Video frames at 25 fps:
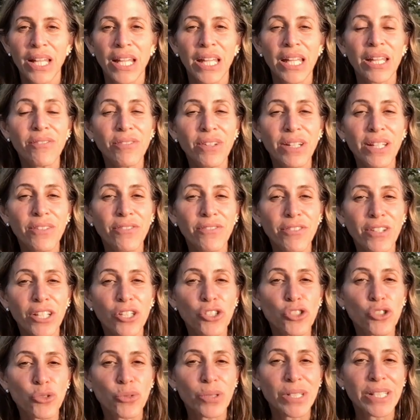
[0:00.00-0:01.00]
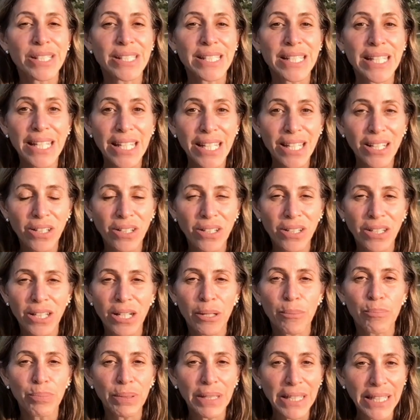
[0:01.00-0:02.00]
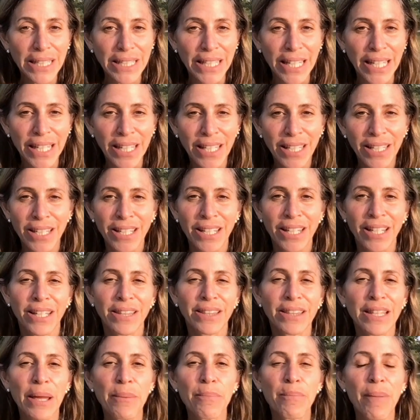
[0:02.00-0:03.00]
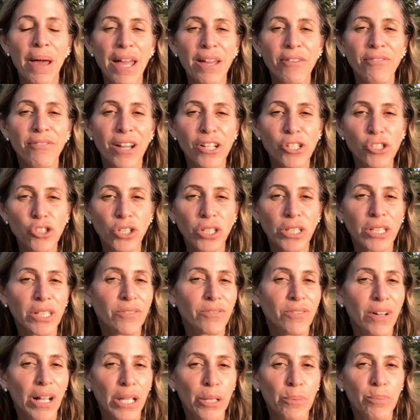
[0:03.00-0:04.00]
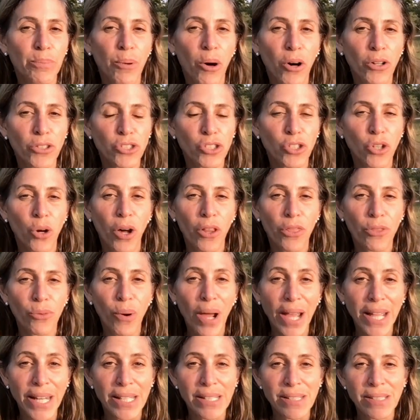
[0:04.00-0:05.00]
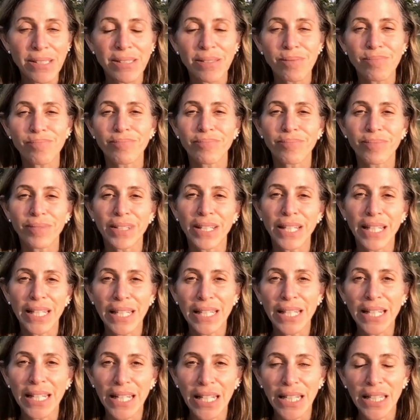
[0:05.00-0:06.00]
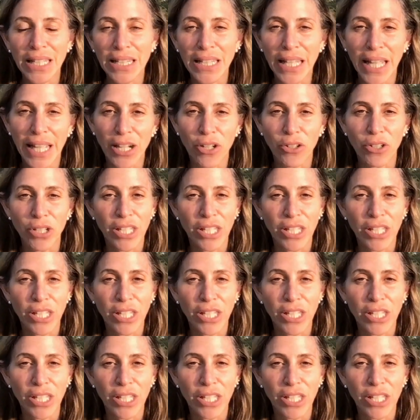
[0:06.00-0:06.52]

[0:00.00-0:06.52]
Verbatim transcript: Even if injuries heal completely, they may eventually develop osteoarthritis in later